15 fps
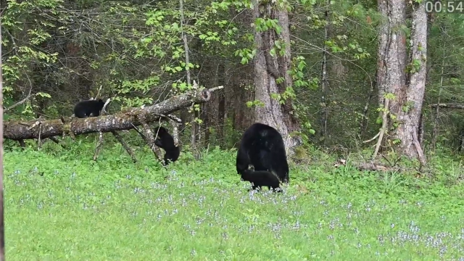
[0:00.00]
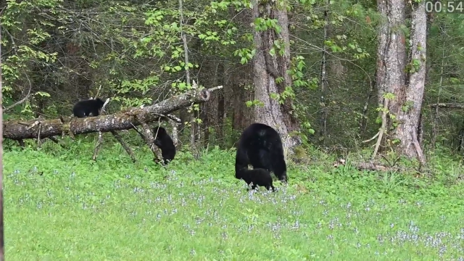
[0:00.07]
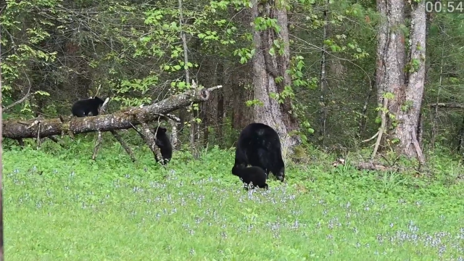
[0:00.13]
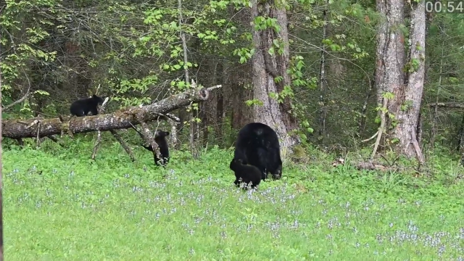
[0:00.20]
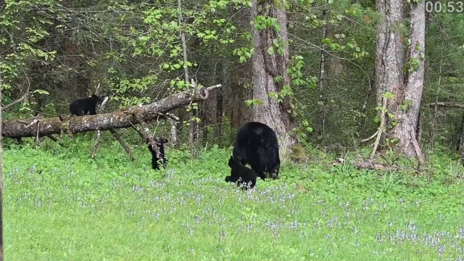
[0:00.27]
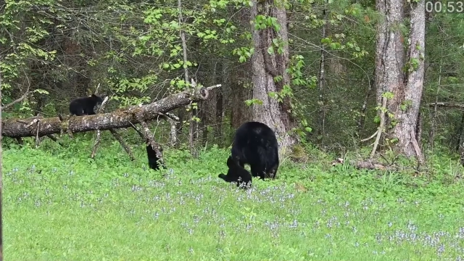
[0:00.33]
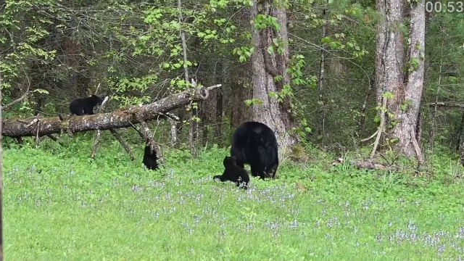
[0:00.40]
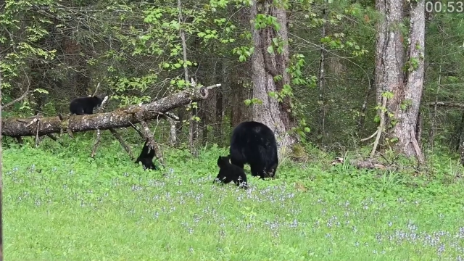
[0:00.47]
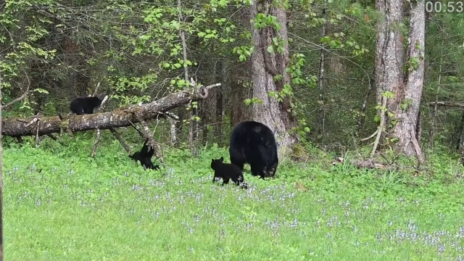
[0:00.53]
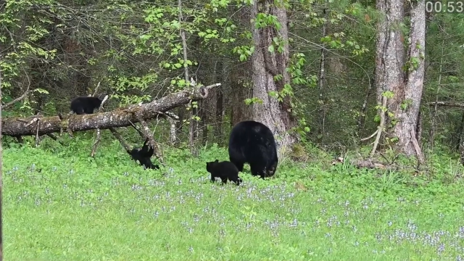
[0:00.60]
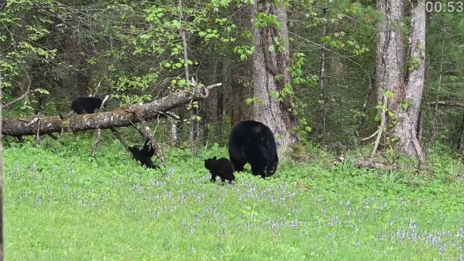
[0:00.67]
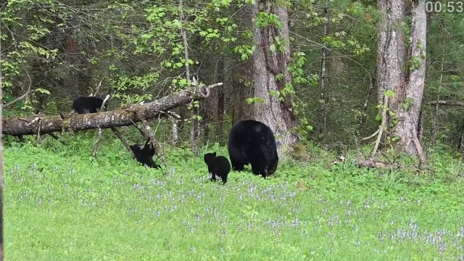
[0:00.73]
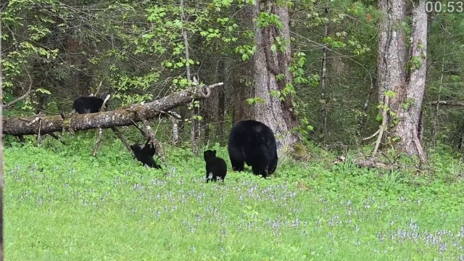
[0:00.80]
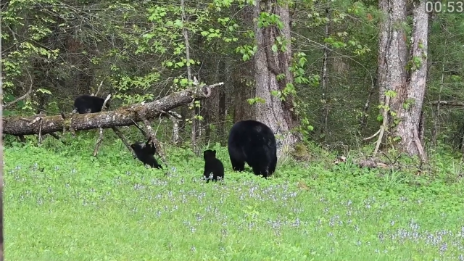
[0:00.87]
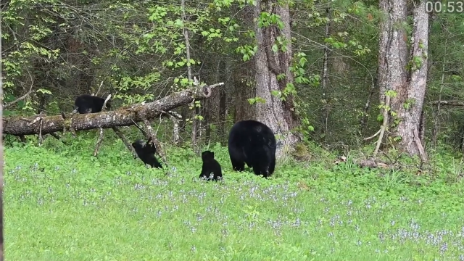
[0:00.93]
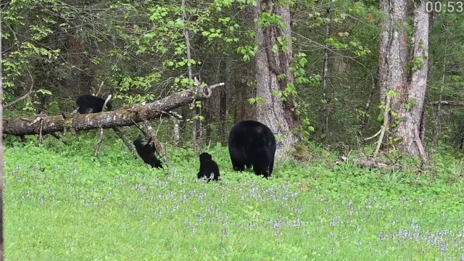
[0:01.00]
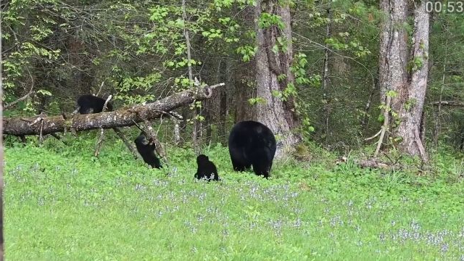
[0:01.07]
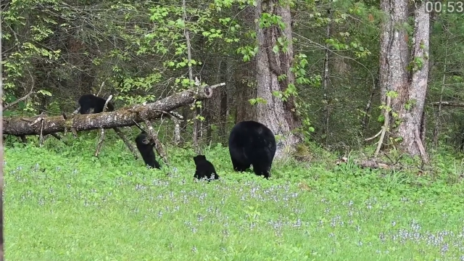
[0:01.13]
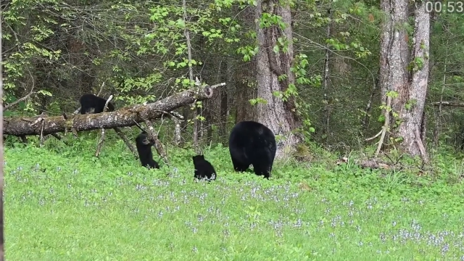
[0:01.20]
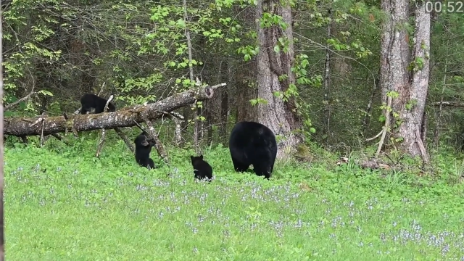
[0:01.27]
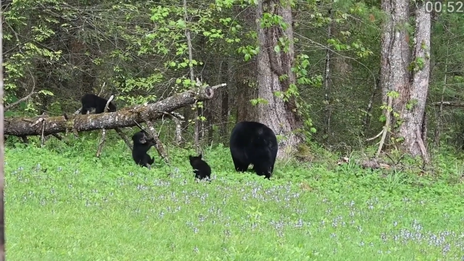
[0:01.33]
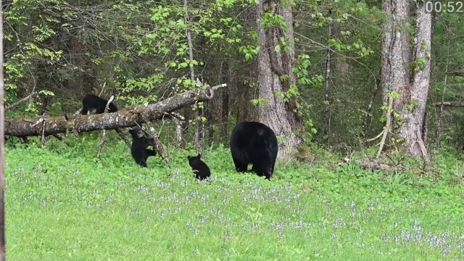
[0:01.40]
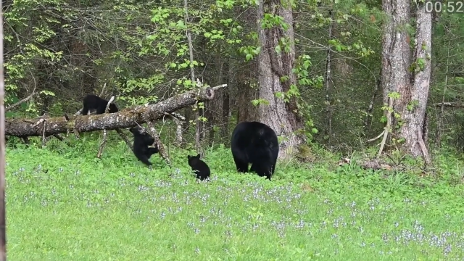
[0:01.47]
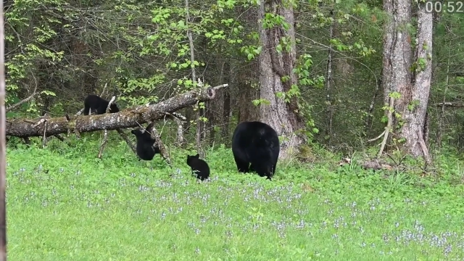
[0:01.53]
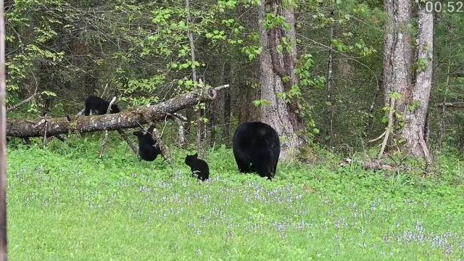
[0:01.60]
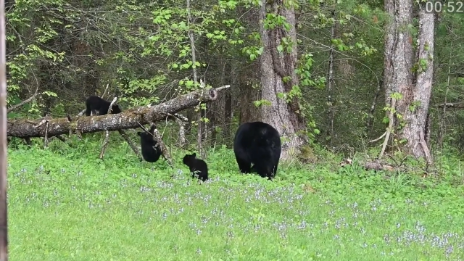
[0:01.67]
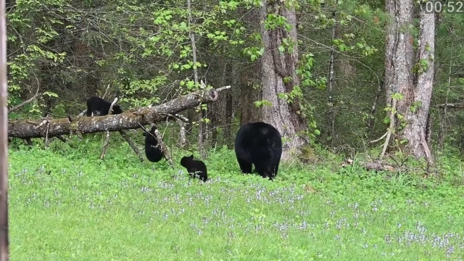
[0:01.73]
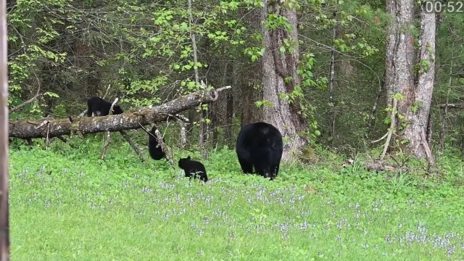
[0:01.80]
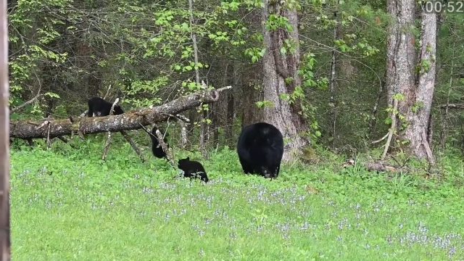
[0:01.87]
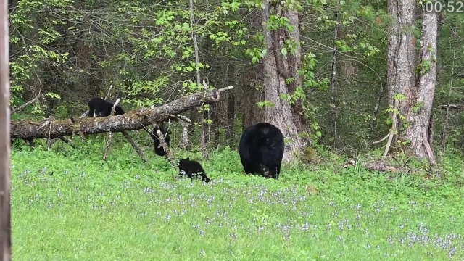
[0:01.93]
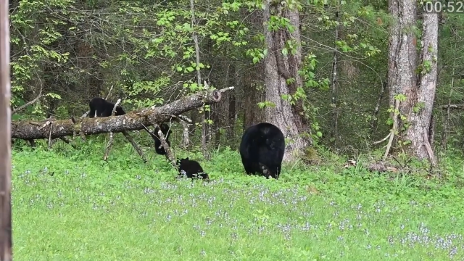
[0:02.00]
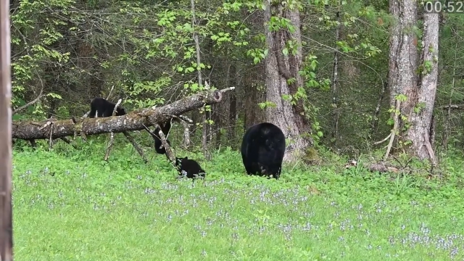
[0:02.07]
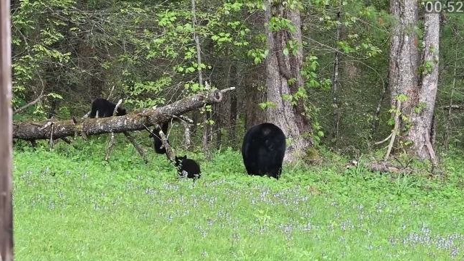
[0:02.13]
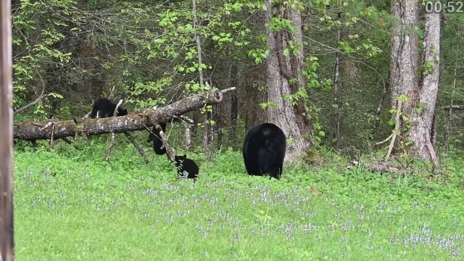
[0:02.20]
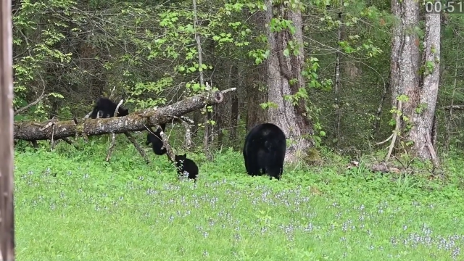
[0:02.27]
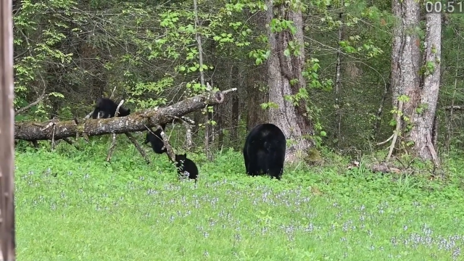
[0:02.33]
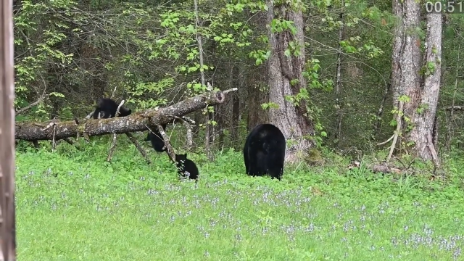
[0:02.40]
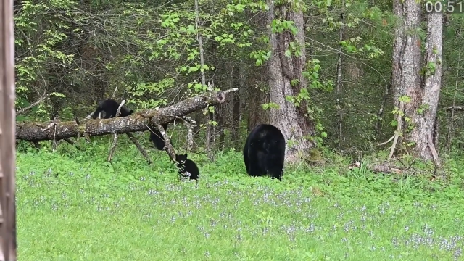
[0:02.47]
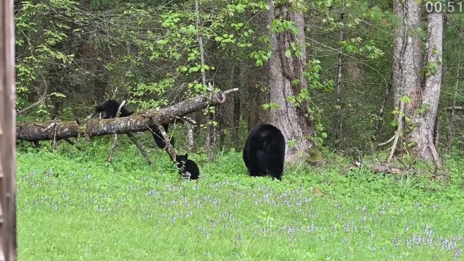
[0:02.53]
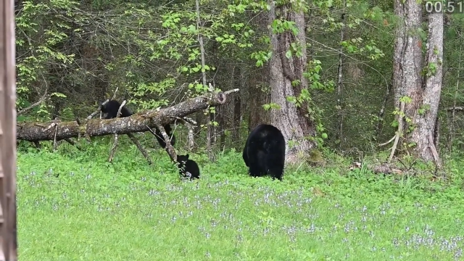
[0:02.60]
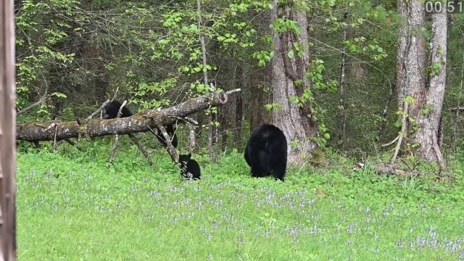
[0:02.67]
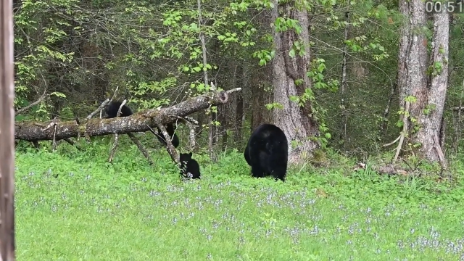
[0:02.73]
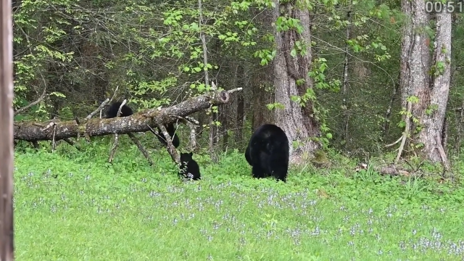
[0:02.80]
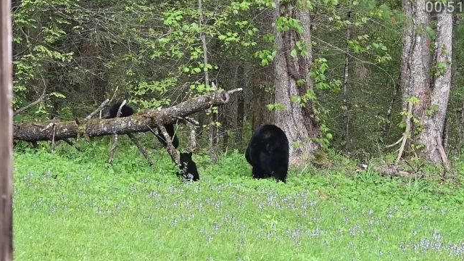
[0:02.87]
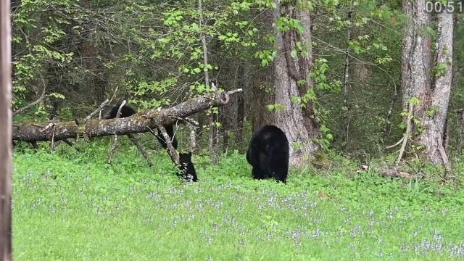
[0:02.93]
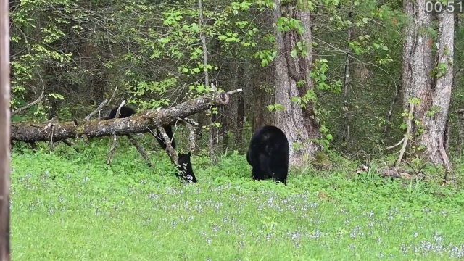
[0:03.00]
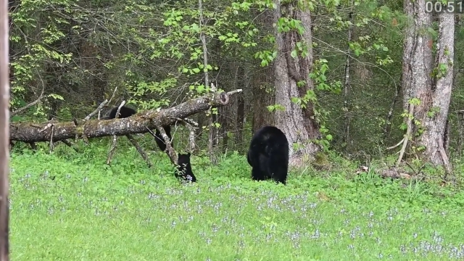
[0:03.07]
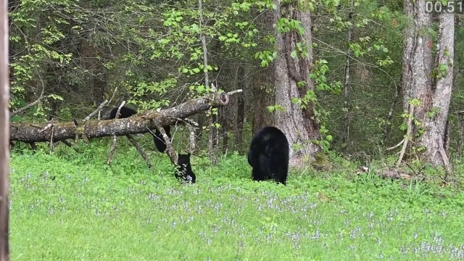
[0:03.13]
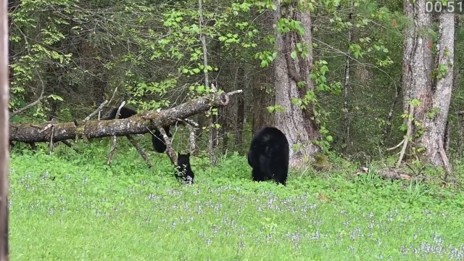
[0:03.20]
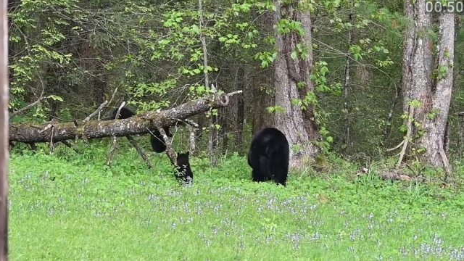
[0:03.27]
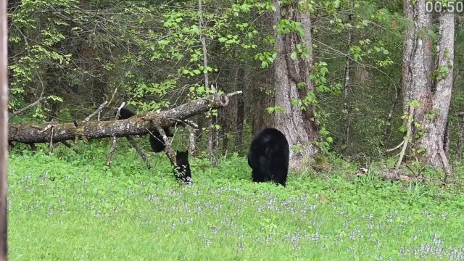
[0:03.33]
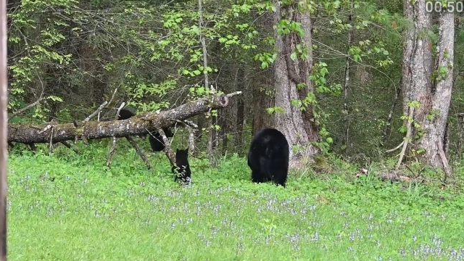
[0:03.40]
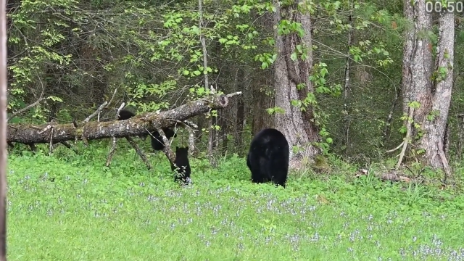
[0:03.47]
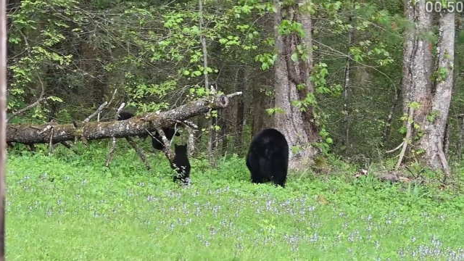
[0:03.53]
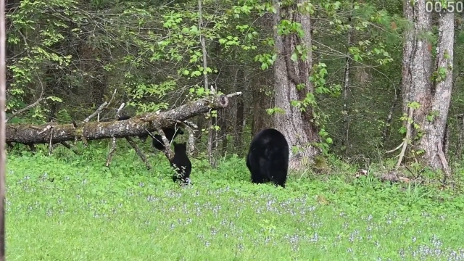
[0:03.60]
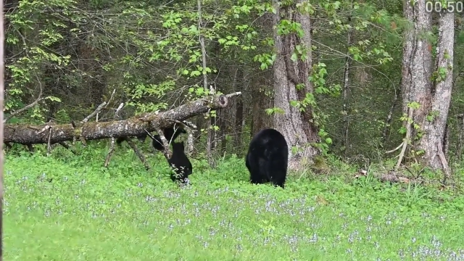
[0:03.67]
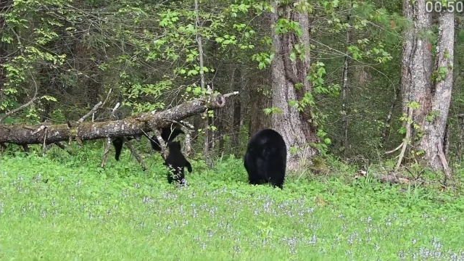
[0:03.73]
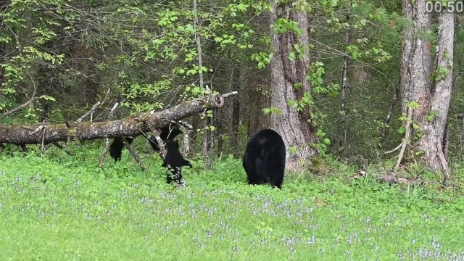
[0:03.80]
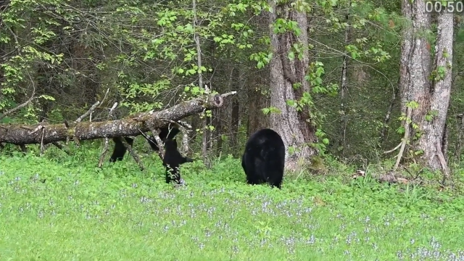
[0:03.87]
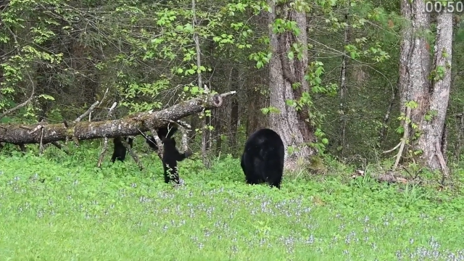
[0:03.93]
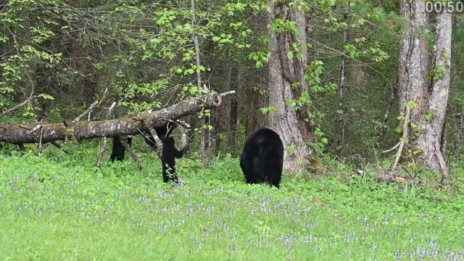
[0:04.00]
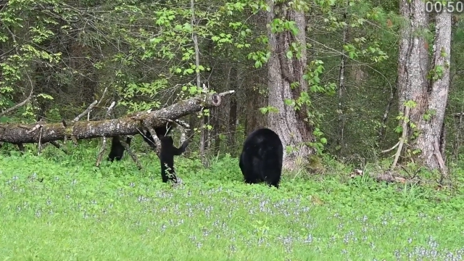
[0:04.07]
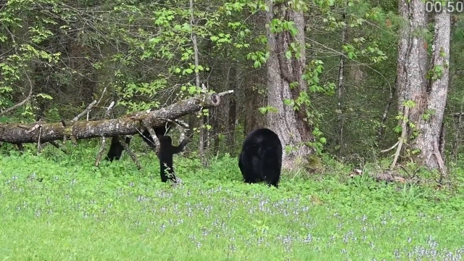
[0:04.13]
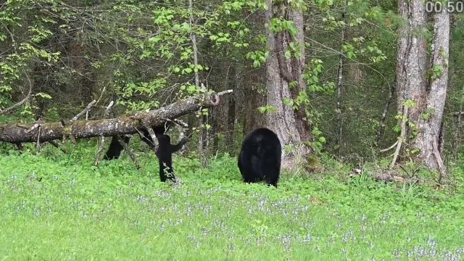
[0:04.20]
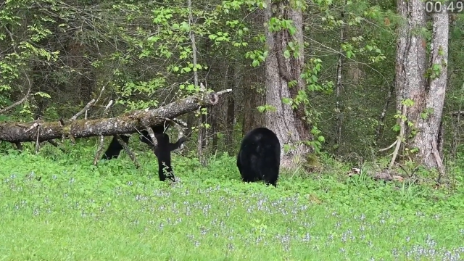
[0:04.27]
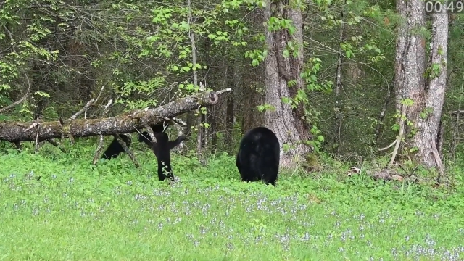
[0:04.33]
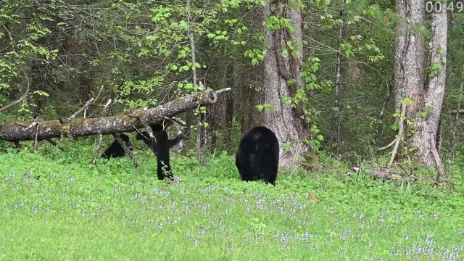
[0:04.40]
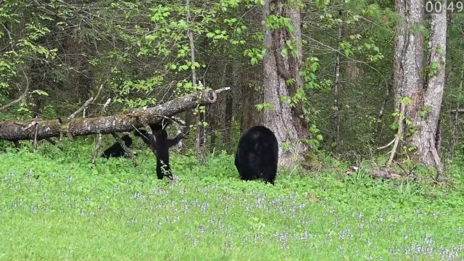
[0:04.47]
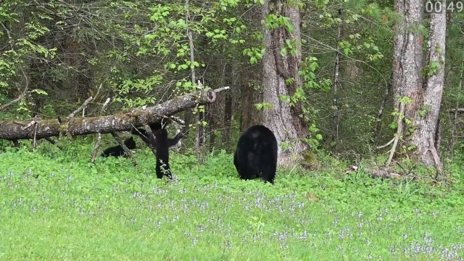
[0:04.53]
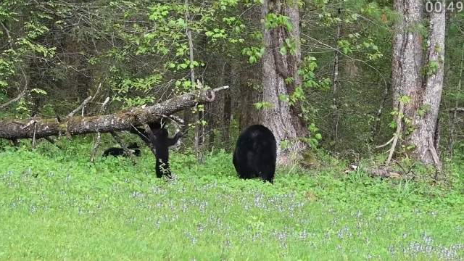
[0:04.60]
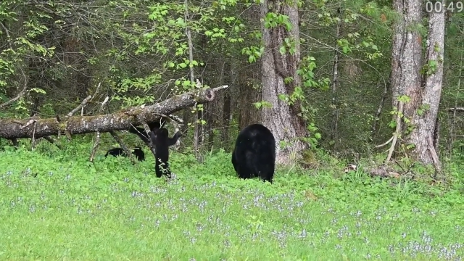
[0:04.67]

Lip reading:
(no speaker visible)